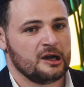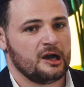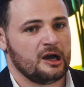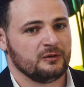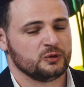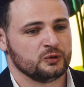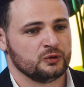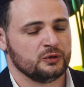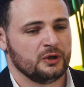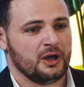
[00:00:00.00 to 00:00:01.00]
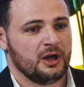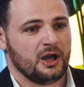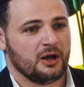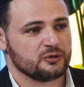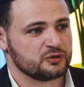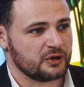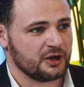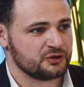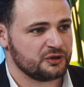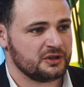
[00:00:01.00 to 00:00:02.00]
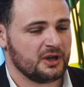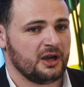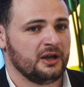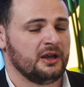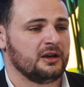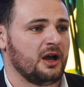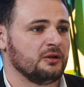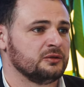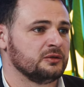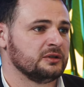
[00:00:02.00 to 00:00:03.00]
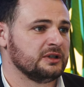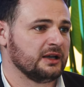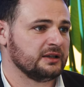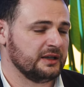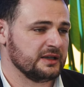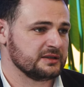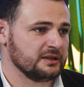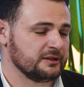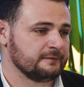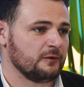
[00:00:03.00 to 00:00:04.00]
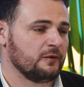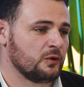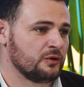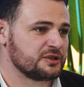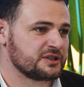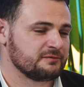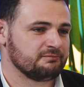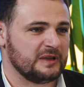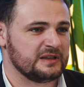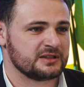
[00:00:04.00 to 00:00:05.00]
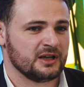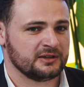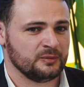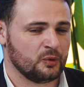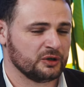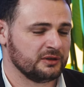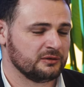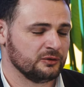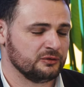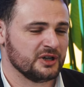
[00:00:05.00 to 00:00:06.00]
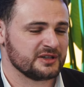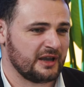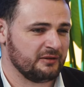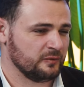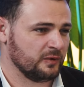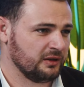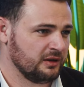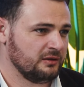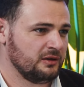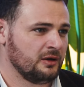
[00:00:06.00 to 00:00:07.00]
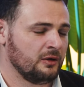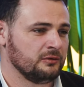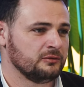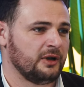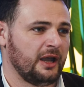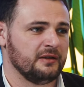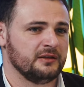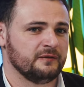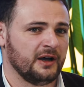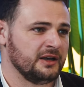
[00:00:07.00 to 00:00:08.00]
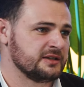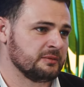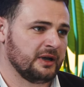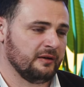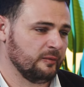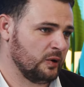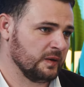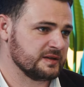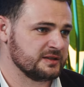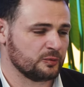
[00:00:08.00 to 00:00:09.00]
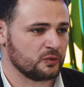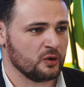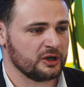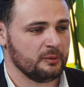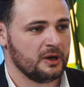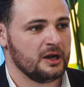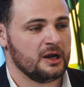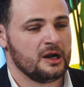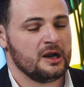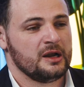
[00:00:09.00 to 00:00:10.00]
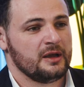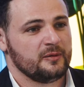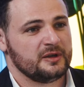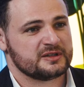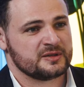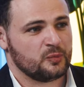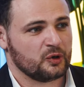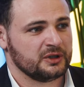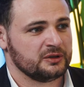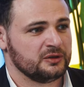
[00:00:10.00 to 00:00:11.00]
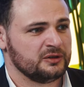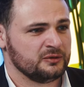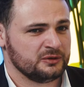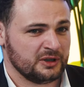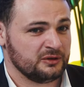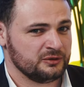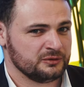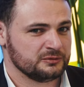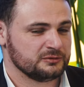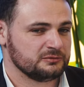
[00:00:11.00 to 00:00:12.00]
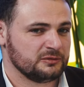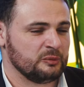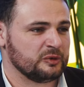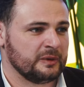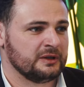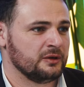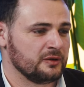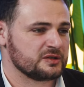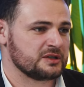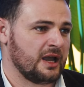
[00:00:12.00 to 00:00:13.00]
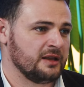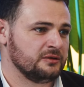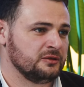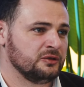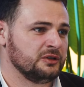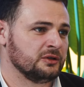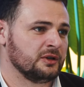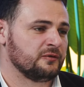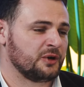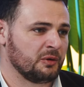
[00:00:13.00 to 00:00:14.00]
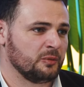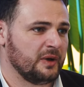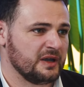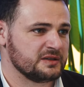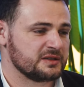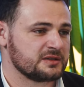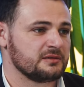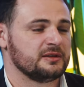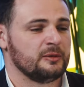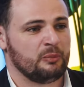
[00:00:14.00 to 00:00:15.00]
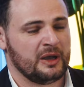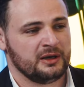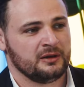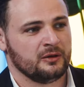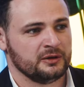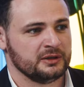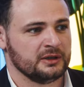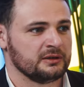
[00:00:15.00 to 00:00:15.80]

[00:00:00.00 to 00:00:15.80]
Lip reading: how to structure it and how to conduct the testing. Of course, it's not important to just have it written, to have it defined in some kind of policy or program. It's important to do implement those, and you do it on a frequent basis depending on the